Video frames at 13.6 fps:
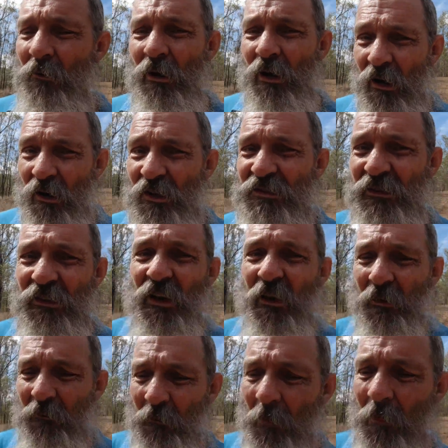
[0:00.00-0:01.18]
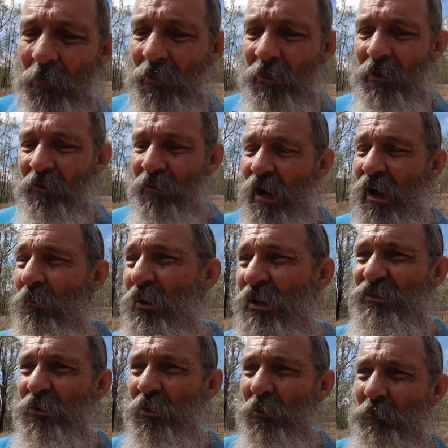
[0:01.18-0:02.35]
Well, I lost a lot in the hardware
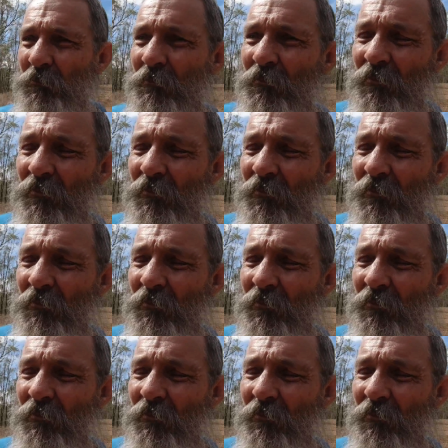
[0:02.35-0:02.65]
store.